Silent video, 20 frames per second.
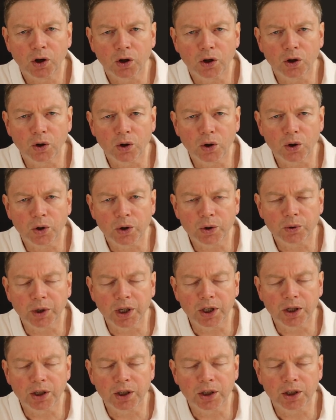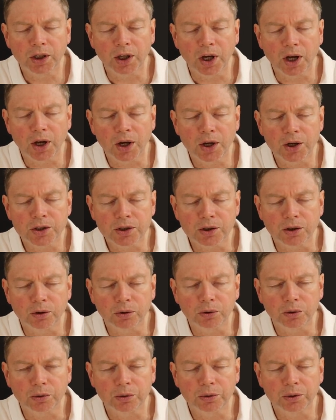Lord, we ask
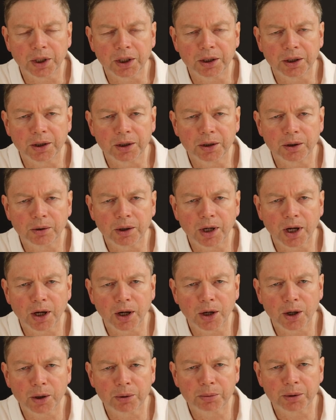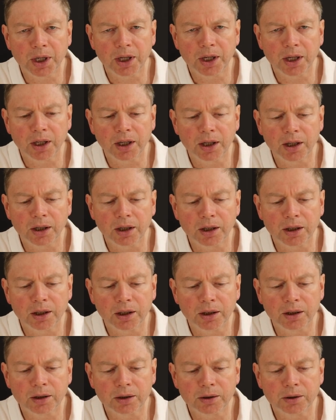you, hear our
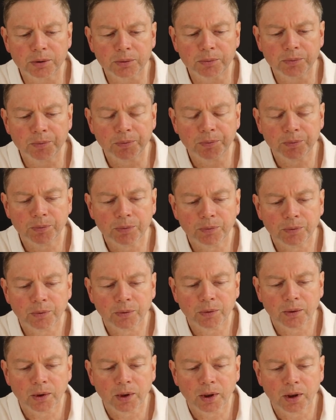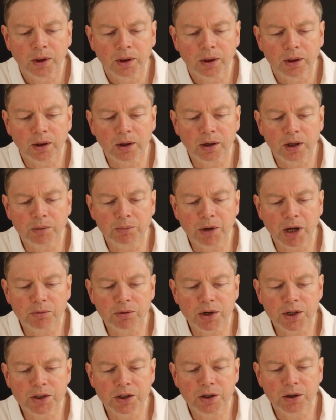prayer. That he may
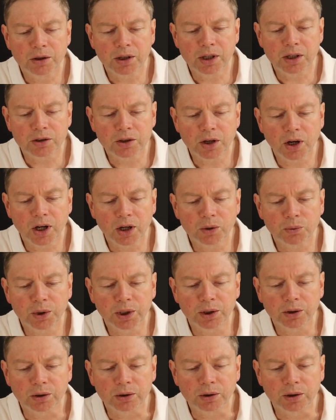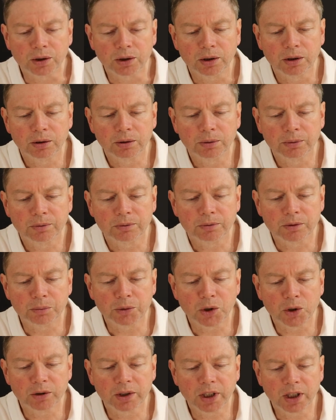rescue the entire world from
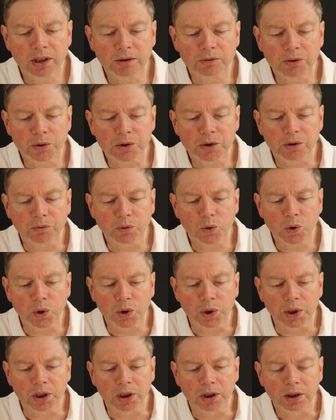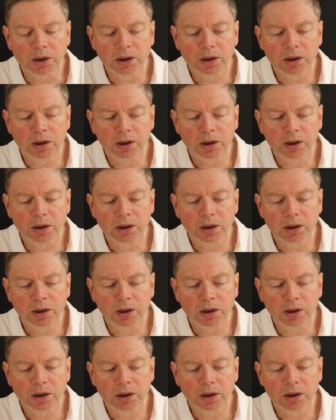all the evils of war.